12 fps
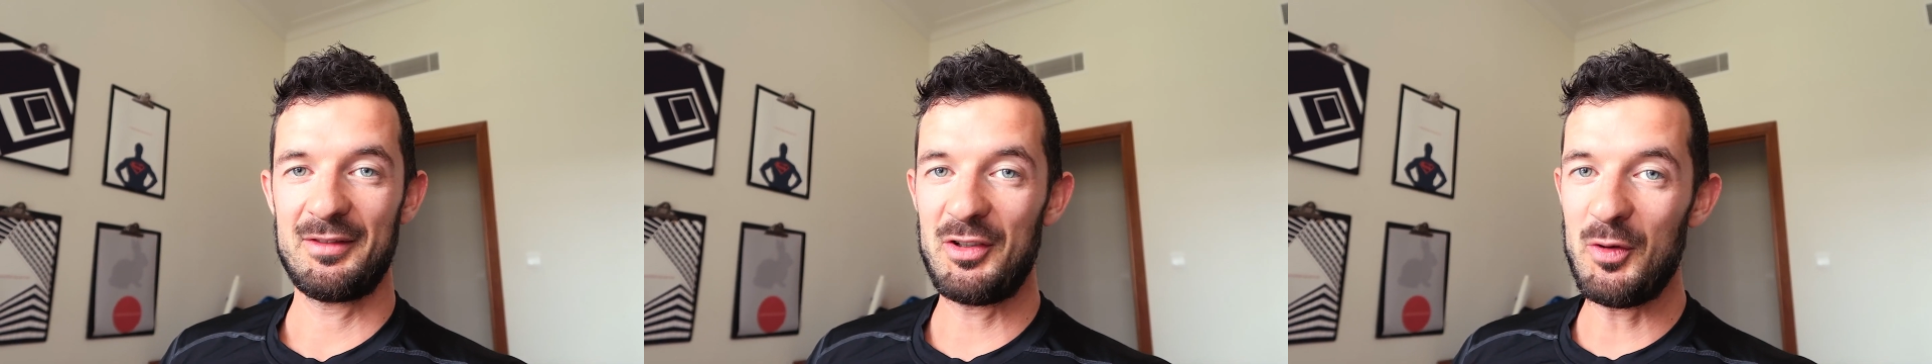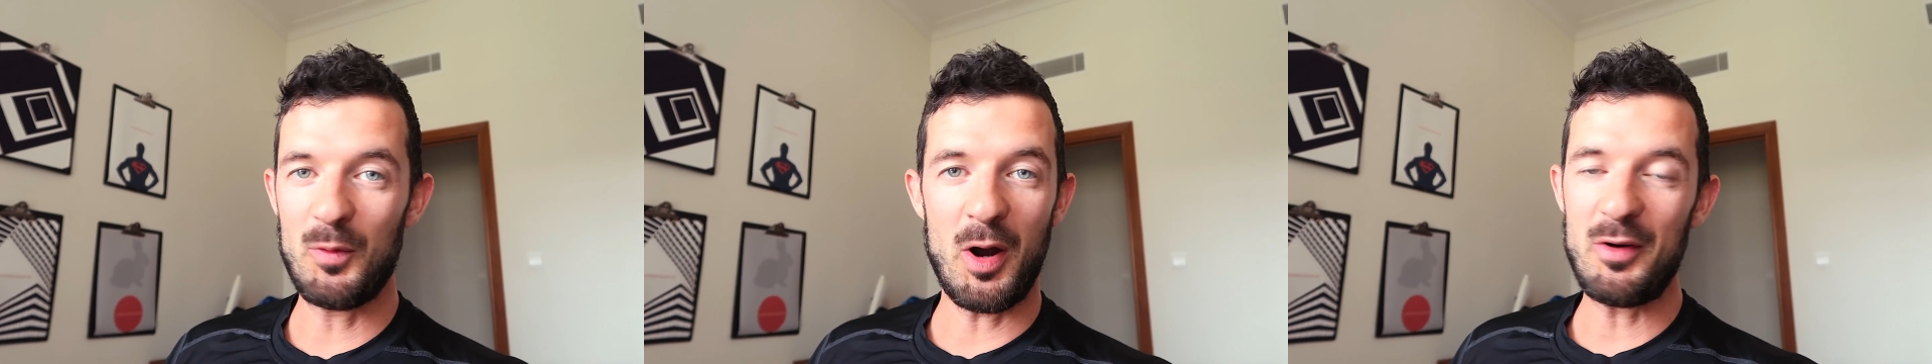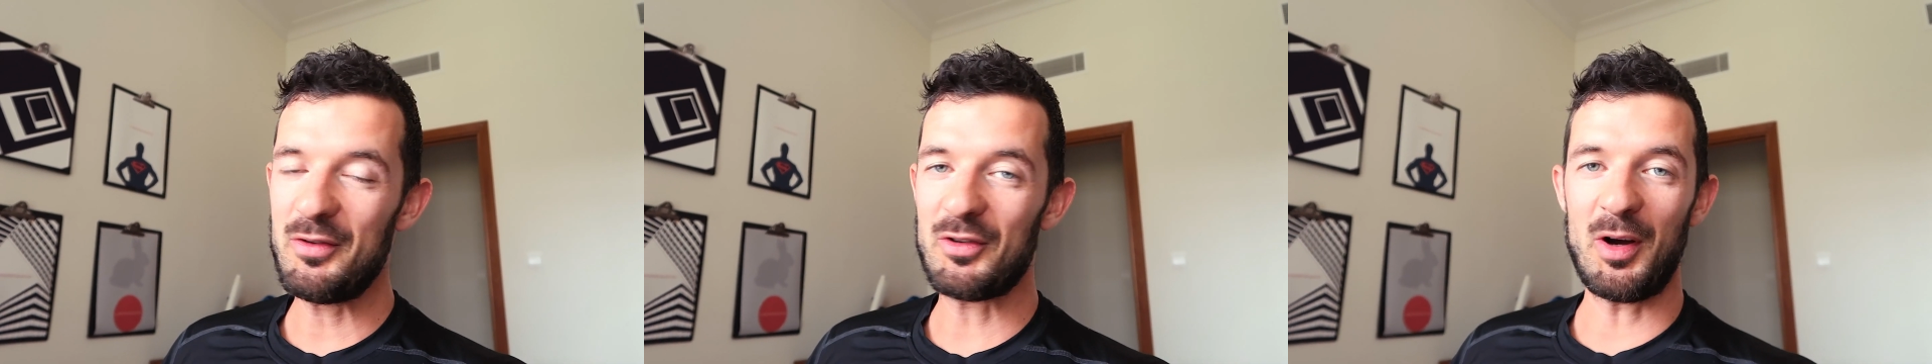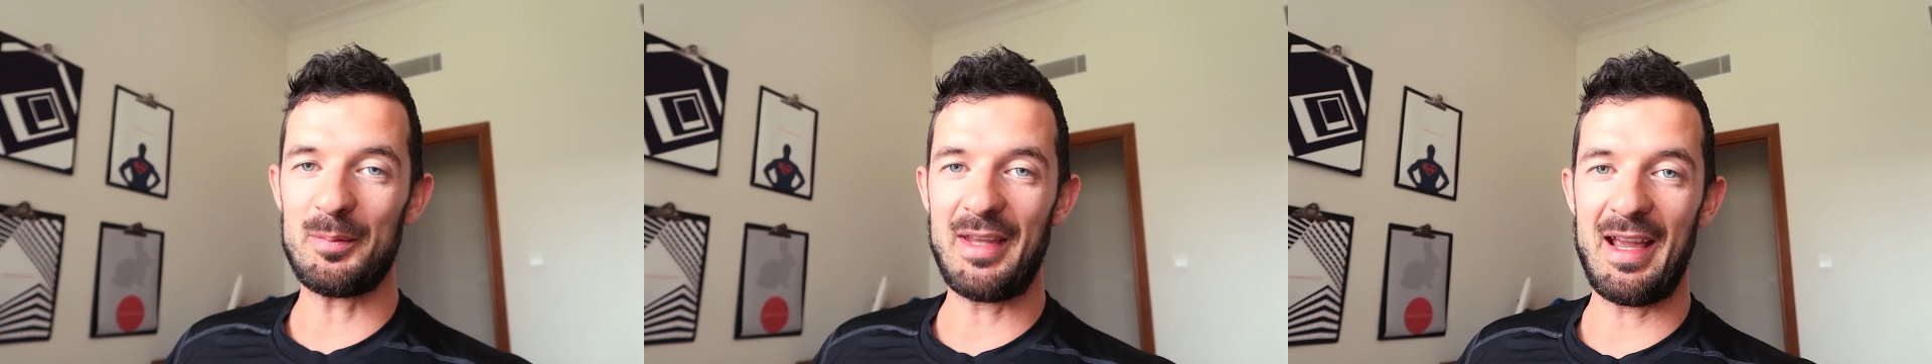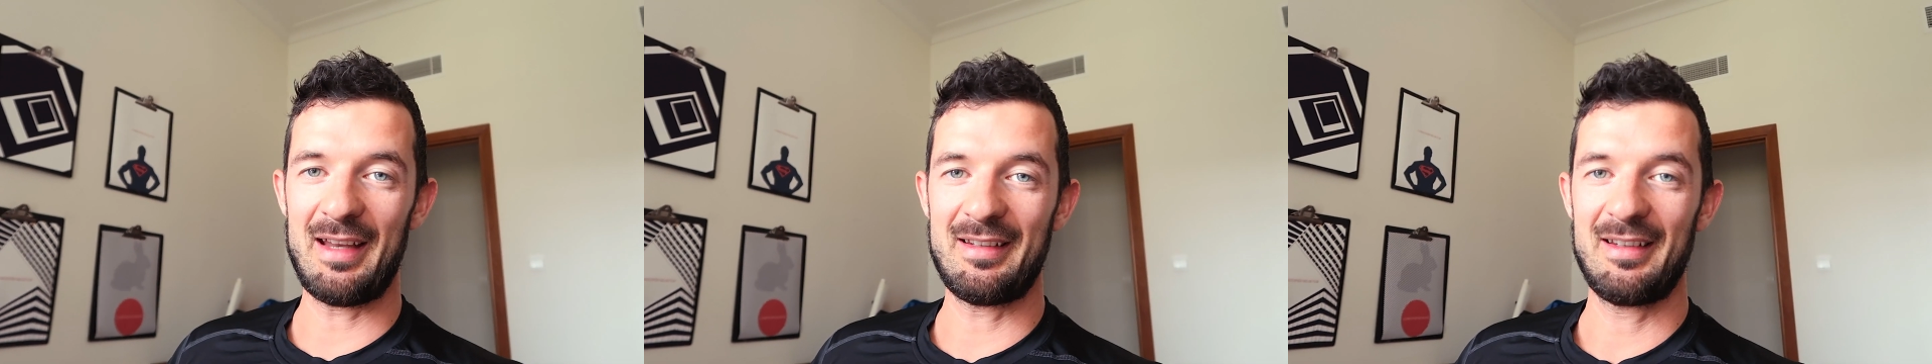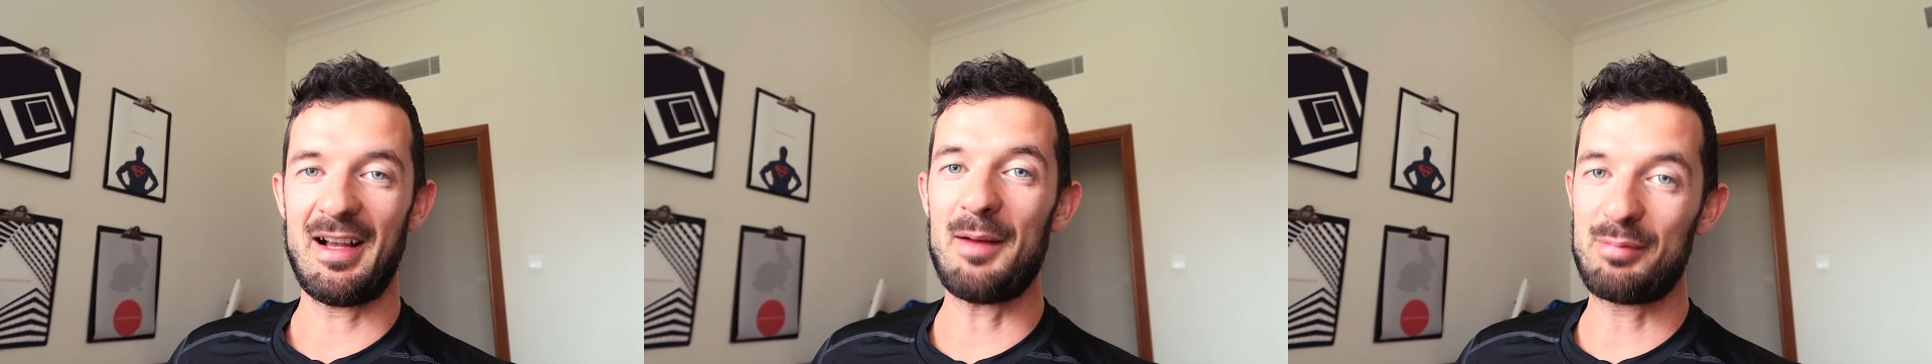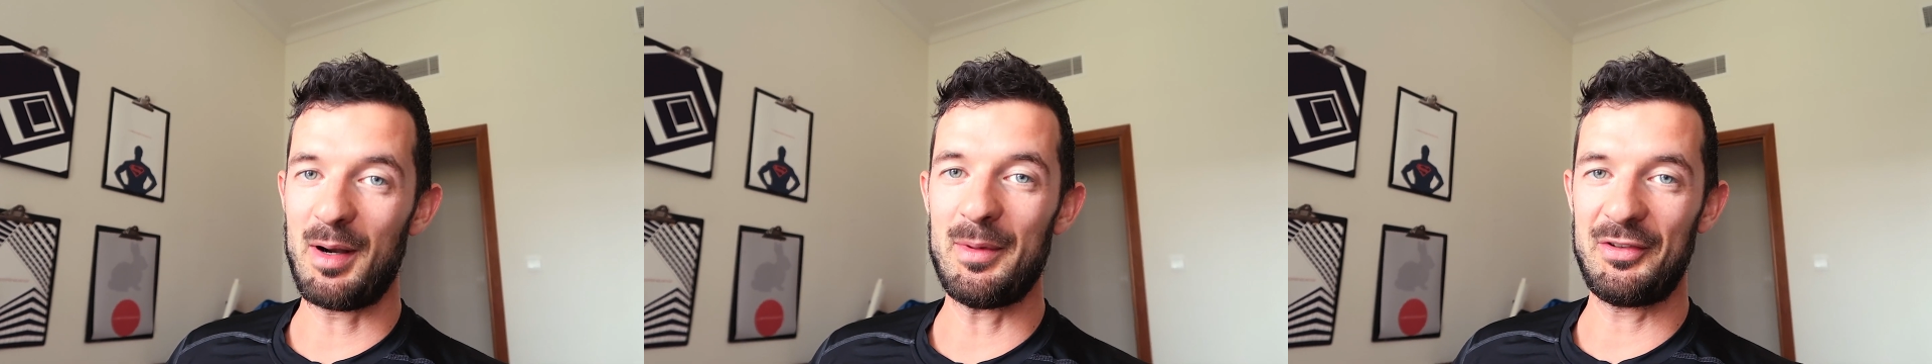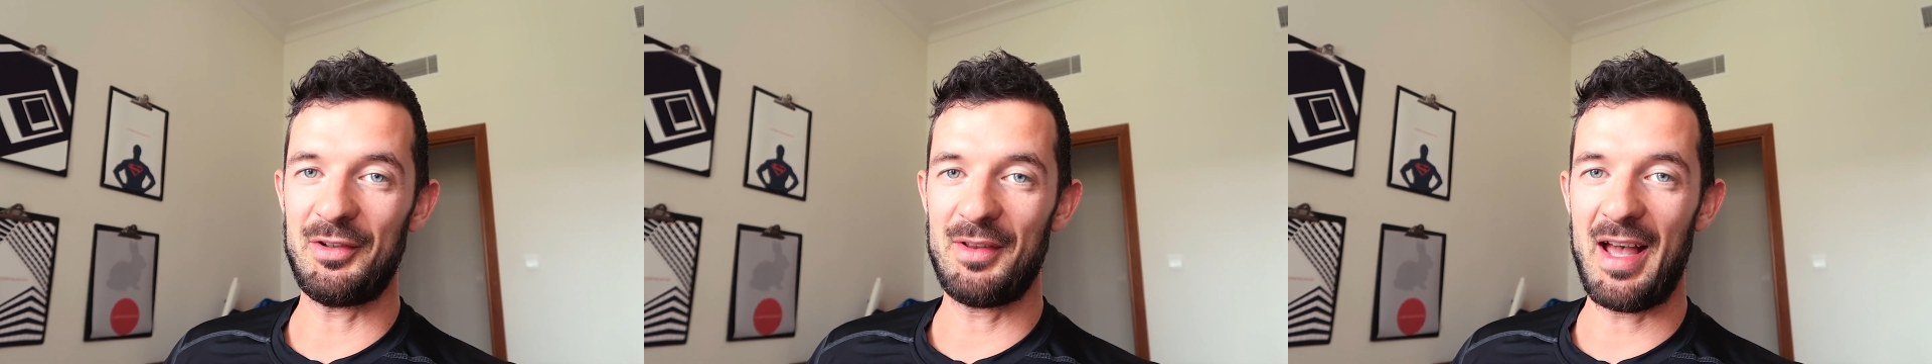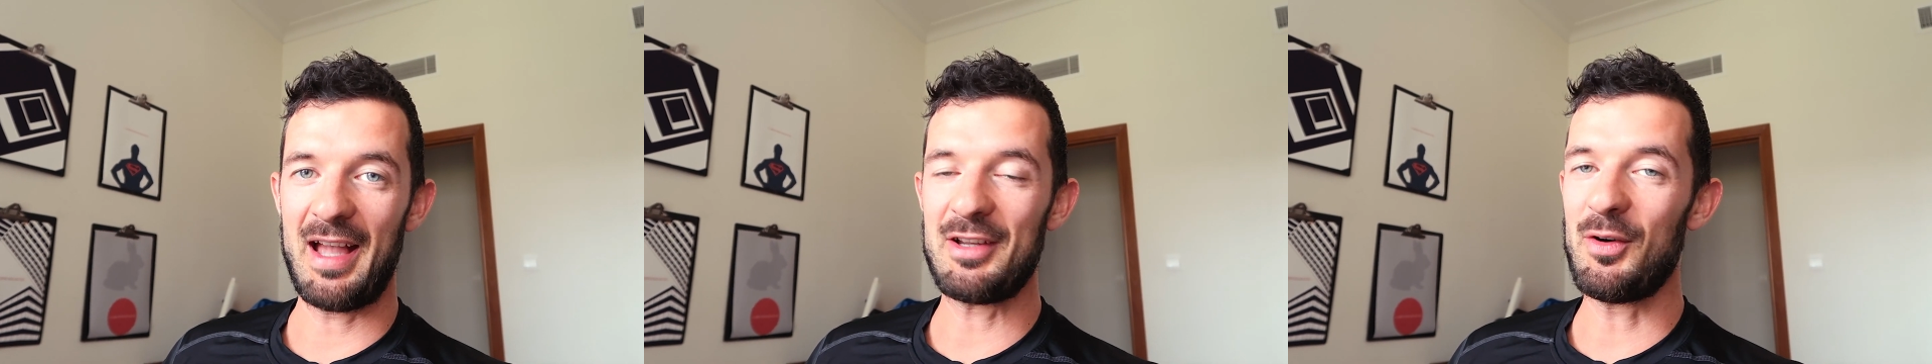You won't drop dead, I promise you that.